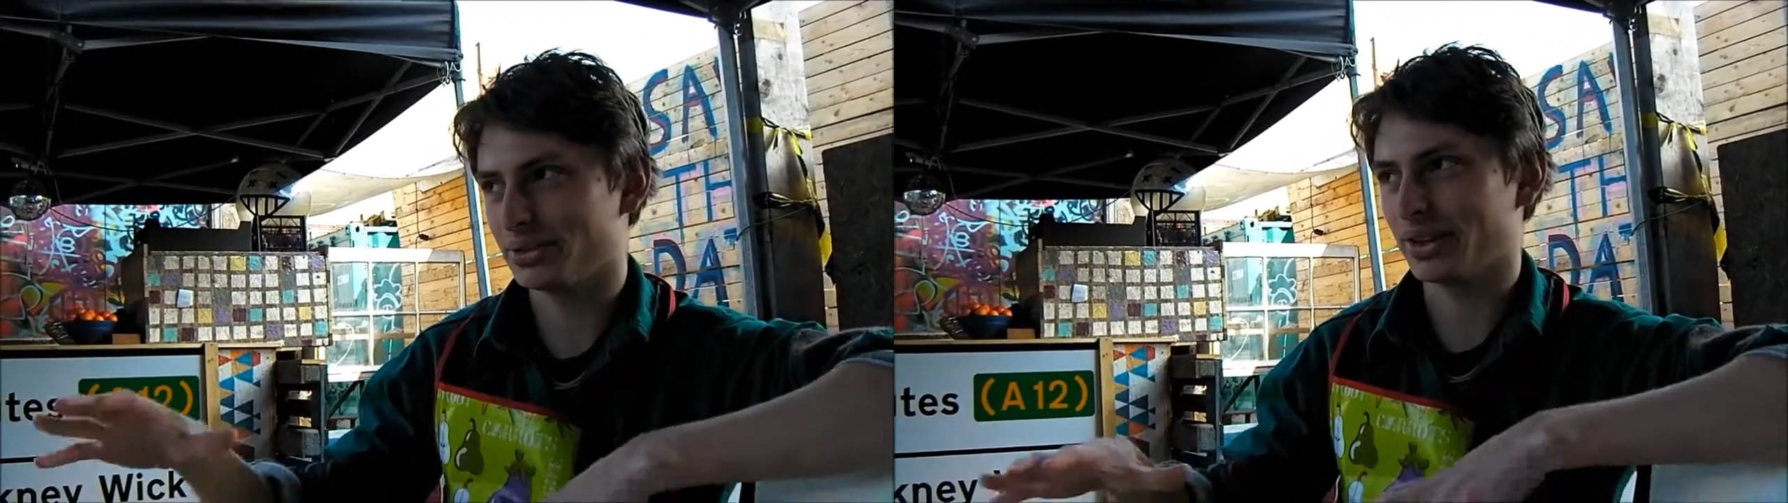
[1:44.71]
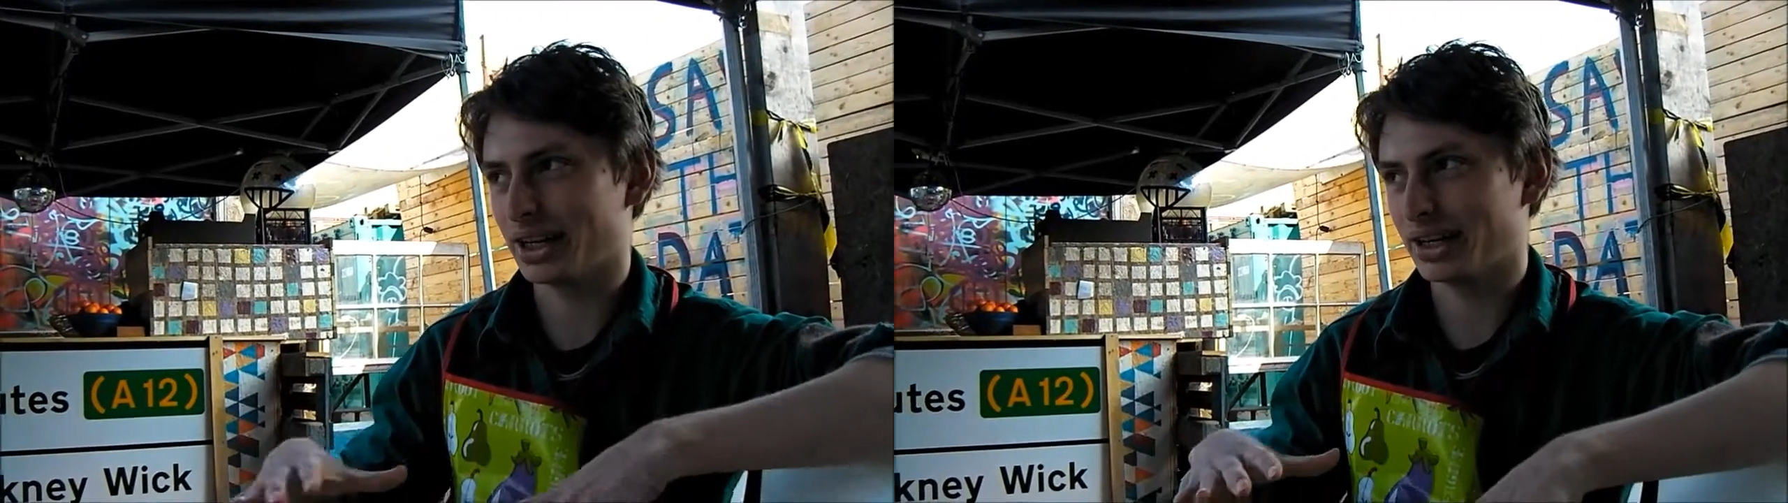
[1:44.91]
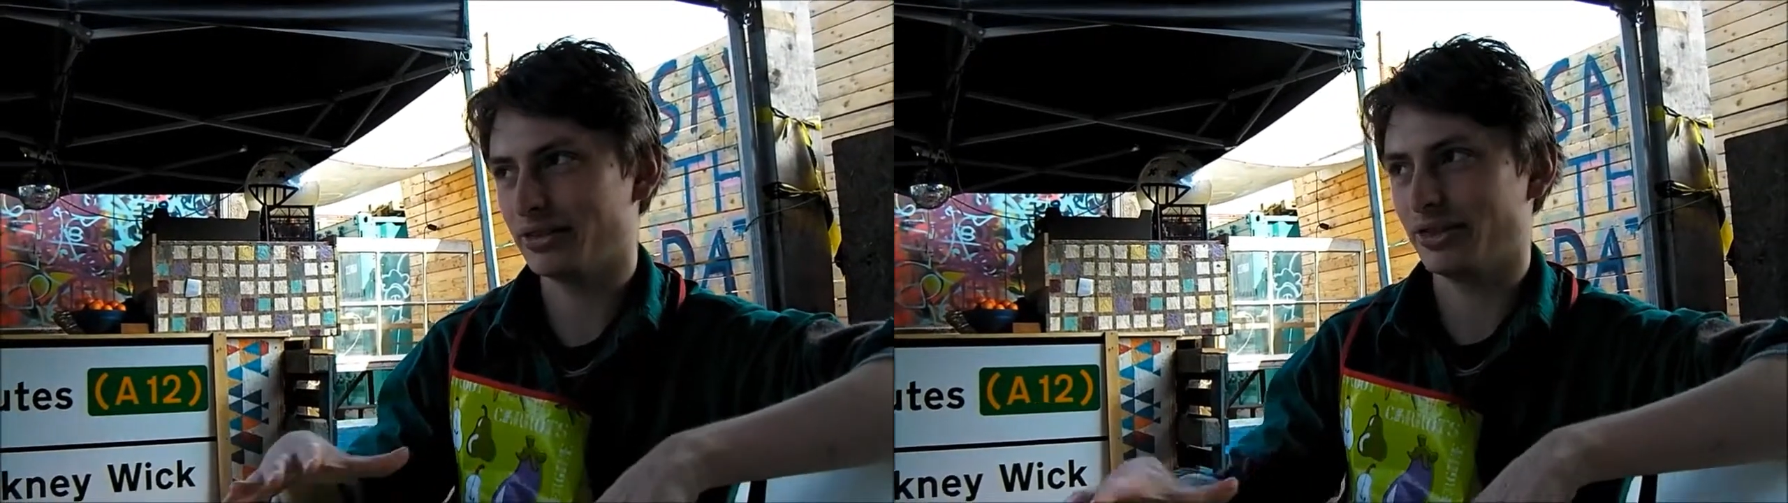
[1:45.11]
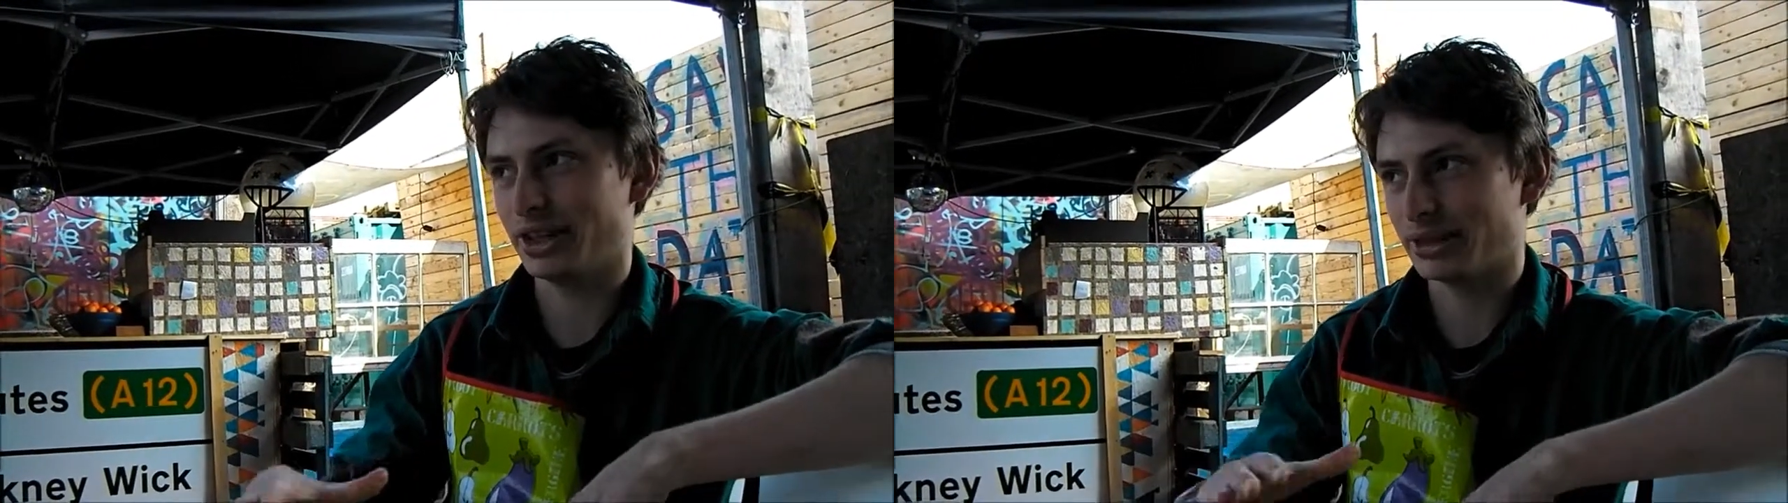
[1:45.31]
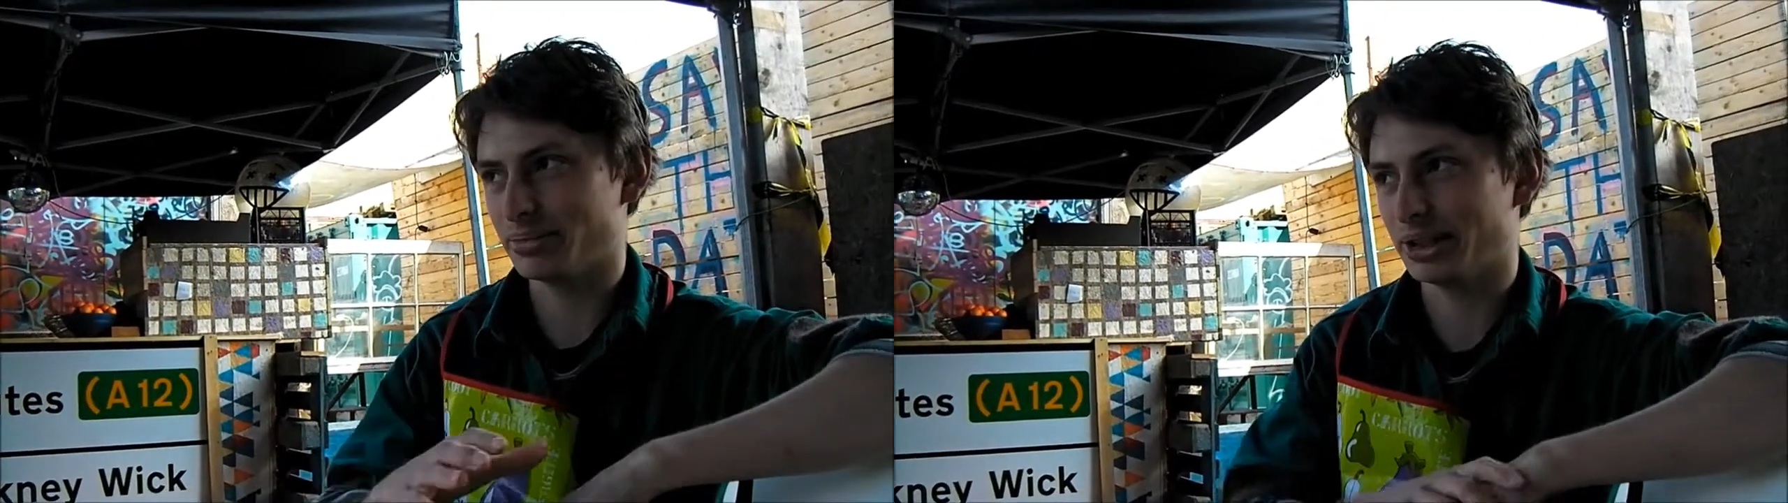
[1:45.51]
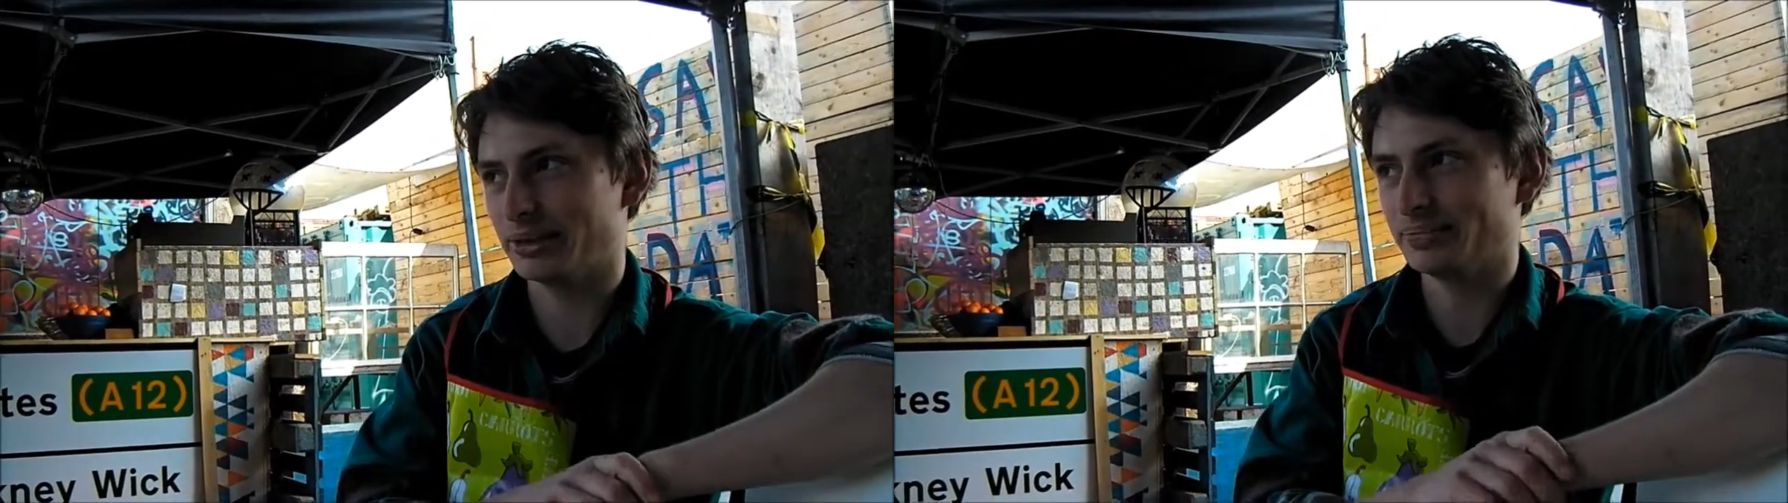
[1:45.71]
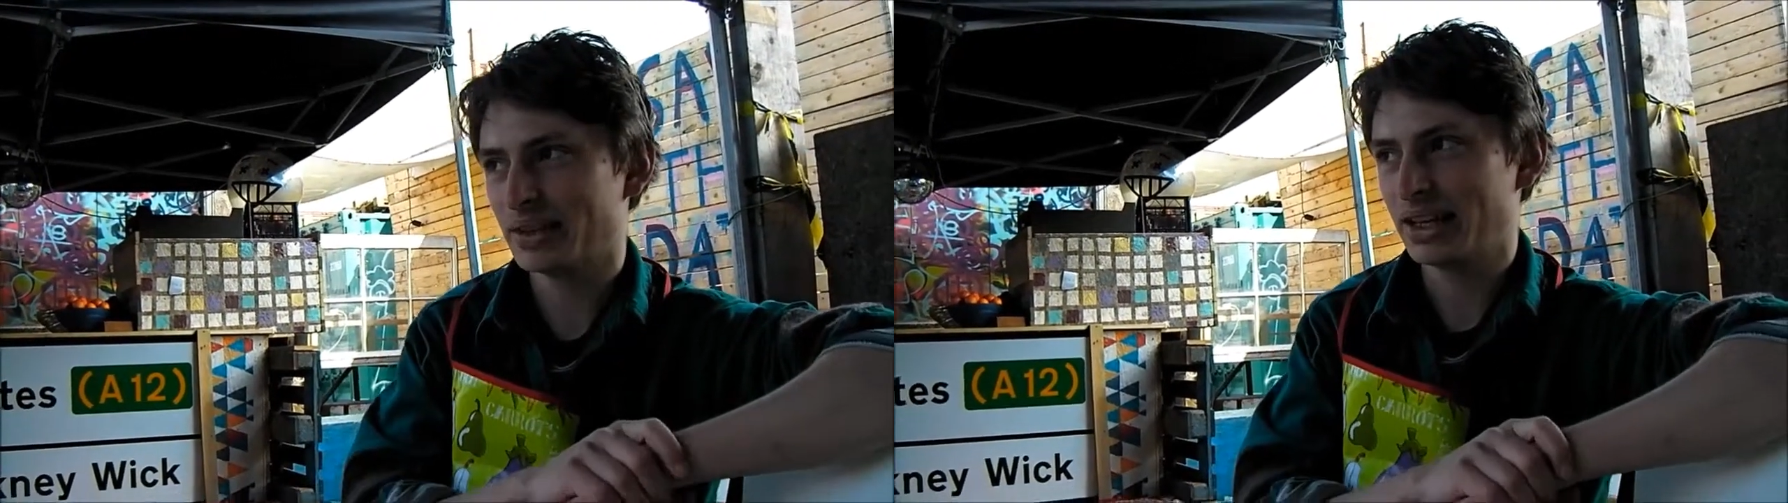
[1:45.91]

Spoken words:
kind of thing, but